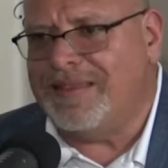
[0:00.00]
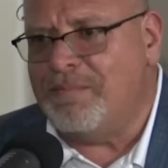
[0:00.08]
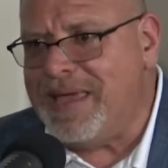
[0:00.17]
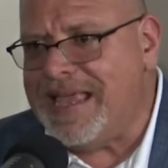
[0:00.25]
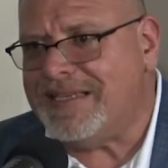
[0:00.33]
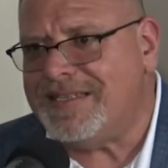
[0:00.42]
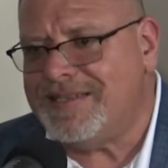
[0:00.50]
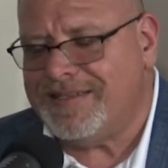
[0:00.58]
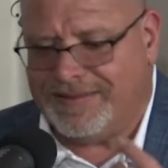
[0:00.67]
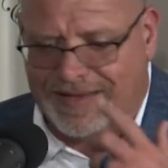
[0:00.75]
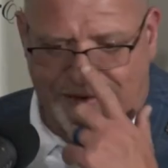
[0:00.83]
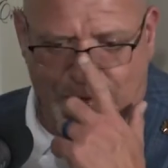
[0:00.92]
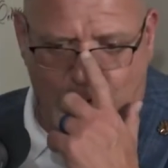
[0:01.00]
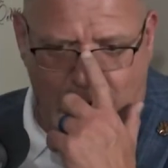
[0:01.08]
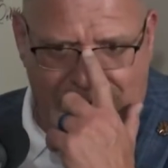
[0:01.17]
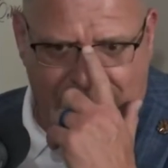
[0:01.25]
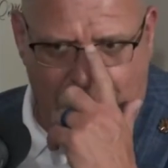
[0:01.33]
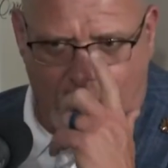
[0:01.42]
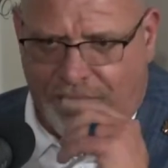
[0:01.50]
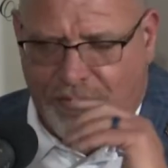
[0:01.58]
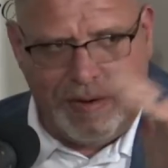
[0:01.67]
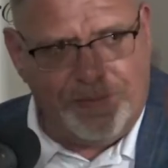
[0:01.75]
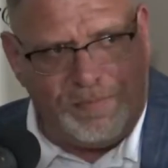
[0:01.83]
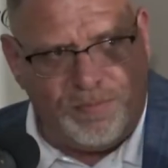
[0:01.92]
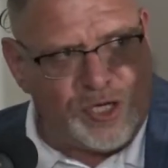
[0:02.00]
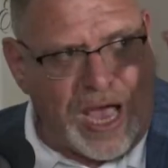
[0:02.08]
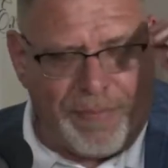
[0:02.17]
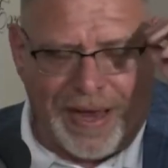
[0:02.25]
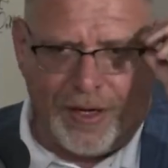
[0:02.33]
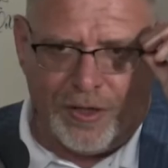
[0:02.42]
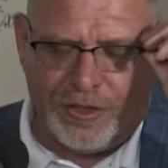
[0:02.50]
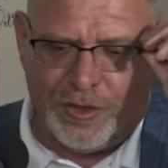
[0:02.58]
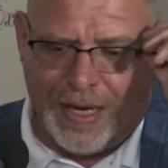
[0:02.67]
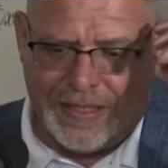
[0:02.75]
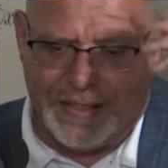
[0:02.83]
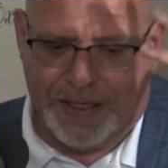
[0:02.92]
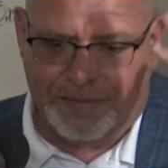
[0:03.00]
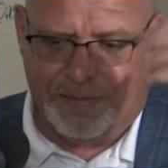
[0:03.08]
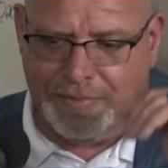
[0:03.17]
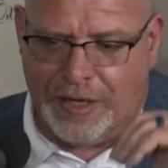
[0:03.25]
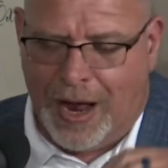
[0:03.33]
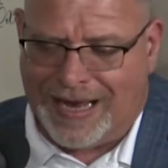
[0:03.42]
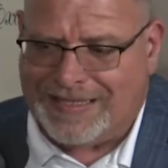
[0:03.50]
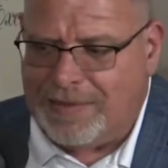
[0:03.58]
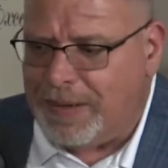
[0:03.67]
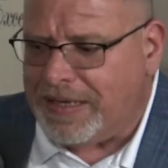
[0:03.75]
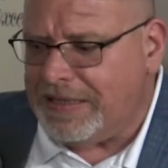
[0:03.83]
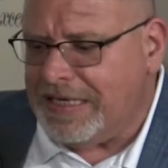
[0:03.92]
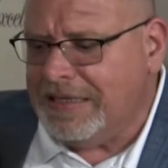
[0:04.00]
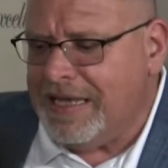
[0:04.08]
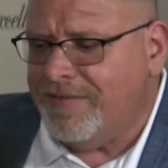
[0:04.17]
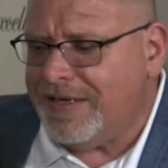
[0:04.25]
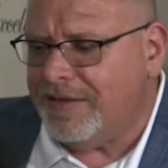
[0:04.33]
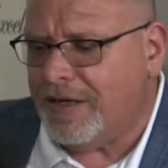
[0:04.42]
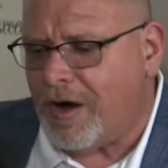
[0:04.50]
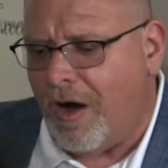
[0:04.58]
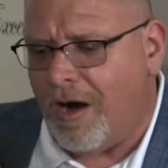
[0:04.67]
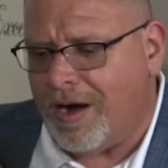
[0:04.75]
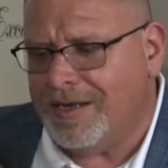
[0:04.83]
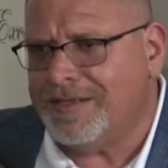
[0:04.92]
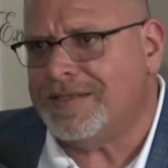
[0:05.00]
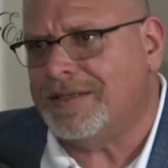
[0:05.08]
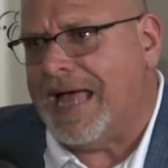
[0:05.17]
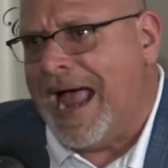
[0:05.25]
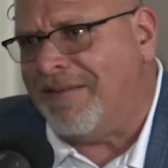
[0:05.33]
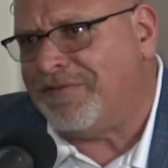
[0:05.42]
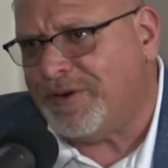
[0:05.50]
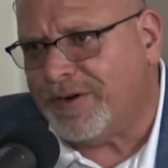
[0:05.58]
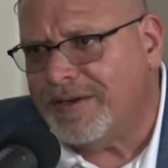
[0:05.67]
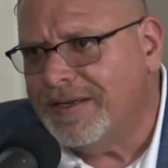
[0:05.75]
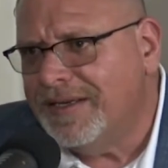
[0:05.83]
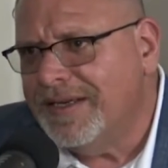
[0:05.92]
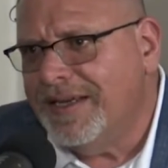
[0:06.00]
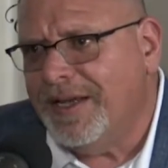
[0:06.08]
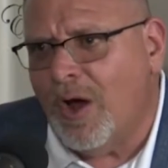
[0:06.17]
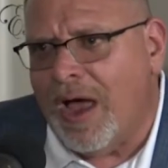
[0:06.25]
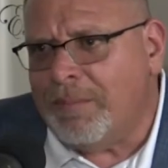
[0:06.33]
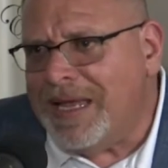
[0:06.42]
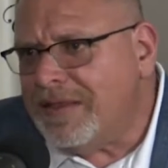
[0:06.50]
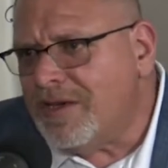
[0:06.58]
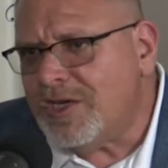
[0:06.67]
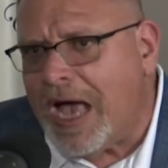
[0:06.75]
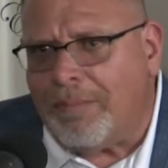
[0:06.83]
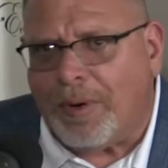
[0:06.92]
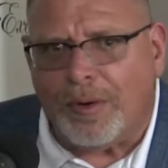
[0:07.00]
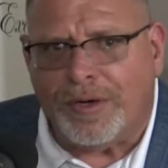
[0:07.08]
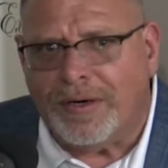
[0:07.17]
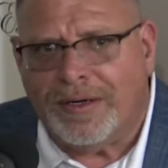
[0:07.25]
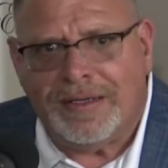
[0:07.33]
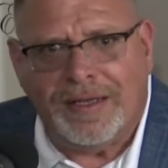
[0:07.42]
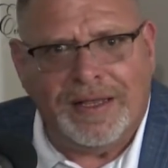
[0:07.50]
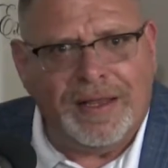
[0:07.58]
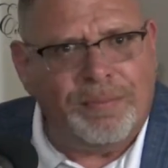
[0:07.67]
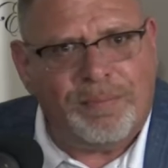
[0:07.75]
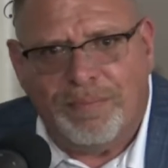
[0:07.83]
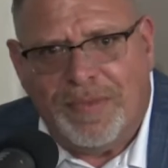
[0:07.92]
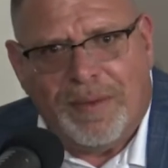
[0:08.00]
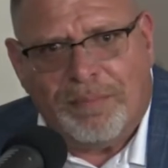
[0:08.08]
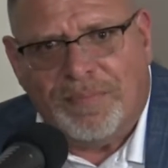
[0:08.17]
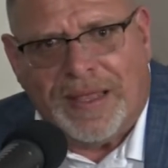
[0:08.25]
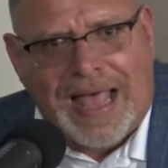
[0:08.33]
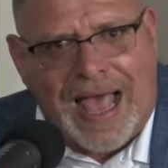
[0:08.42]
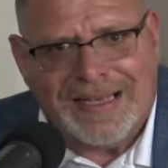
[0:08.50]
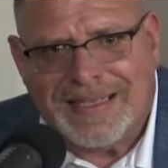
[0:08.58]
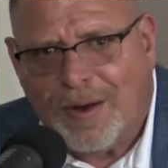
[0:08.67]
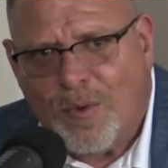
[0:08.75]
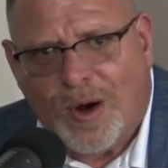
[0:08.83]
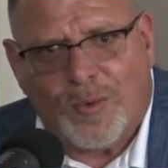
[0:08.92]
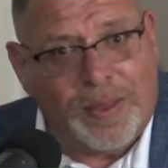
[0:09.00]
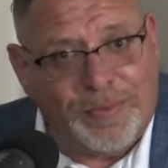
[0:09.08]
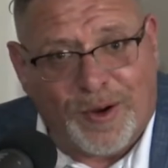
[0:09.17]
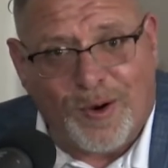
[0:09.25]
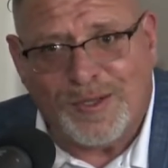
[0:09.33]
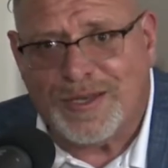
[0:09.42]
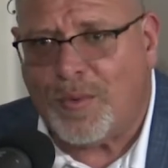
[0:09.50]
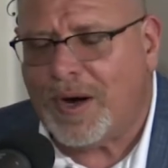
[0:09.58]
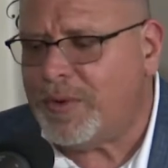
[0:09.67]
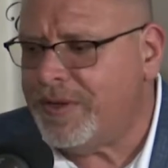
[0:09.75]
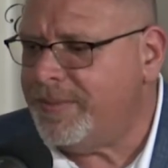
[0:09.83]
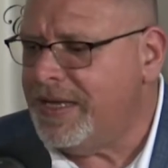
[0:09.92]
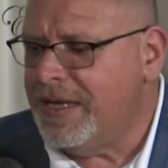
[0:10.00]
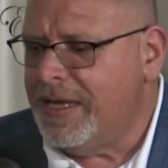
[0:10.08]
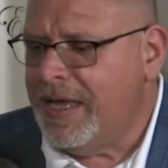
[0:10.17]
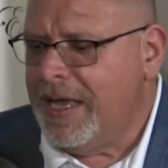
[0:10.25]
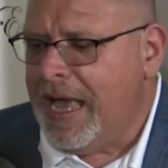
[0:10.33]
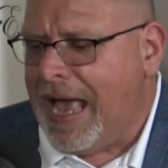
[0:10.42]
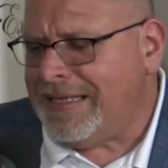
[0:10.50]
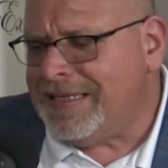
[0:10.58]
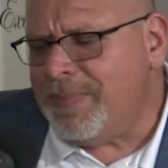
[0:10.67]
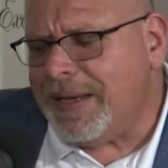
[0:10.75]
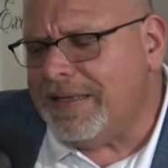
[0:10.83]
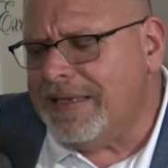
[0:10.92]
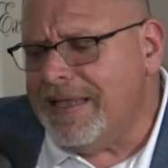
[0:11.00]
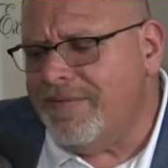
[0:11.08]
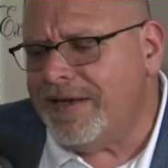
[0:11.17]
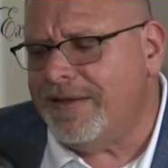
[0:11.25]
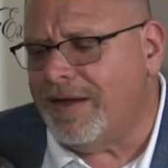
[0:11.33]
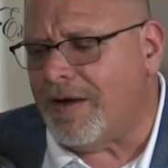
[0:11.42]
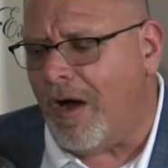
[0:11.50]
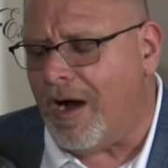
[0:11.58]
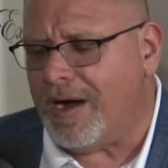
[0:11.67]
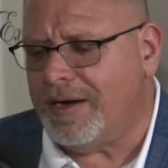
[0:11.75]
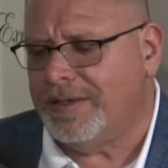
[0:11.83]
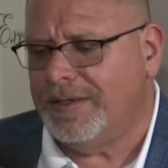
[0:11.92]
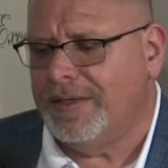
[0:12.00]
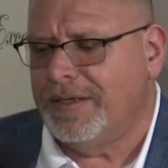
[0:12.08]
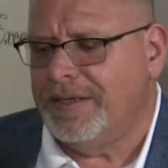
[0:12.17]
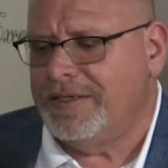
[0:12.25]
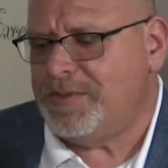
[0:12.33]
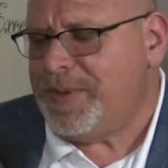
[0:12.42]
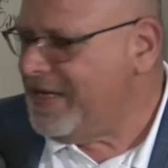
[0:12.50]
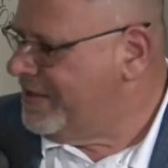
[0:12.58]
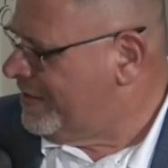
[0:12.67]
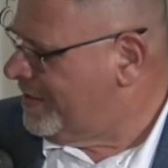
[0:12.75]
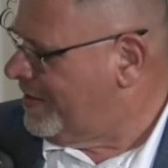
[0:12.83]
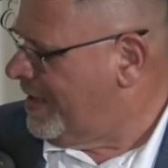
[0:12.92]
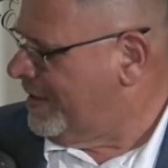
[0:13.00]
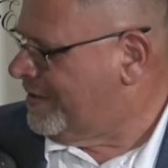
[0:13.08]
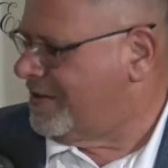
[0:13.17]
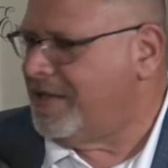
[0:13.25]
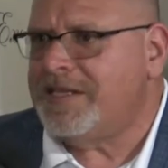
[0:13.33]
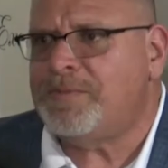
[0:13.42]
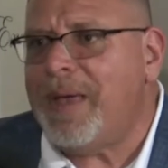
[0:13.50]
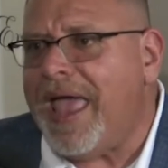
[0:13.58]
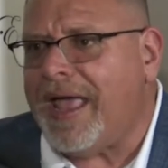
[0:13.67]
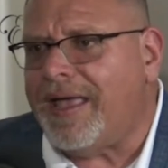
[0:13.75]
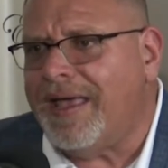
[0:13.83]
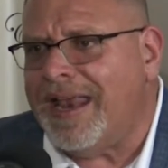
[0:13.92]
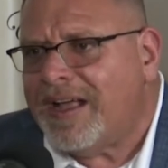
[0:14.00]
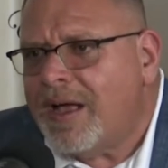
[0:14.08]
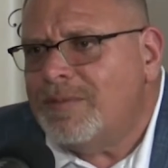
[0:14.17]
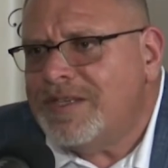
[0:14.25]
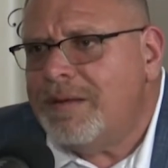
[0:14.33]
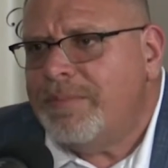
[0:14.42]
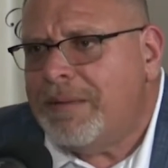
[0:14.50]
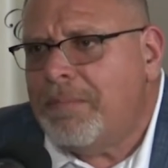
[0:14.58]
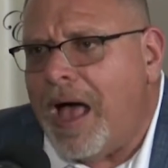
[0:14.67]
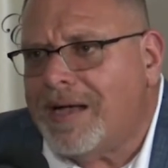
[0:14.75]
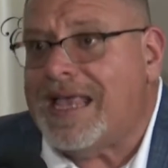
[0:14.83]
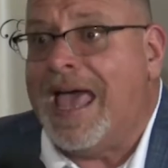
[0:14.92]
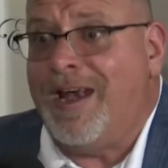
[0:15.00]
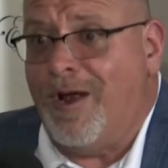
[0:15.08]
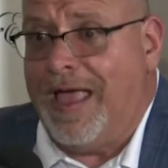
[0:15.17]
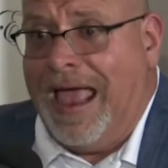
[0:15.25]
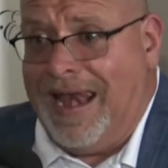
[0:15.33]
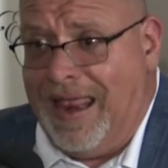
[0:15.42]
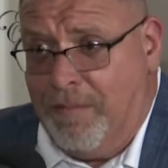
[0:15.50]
the beast everywhere I go, every shop I go to, I said, you know, I typically leave it in the car until after, you know, I meet the shop owner and, and the, the, the guys that work with him, the girls that work with them. I typically leave it in the car just because it's it's it's big and it comes in a big box. And, it, and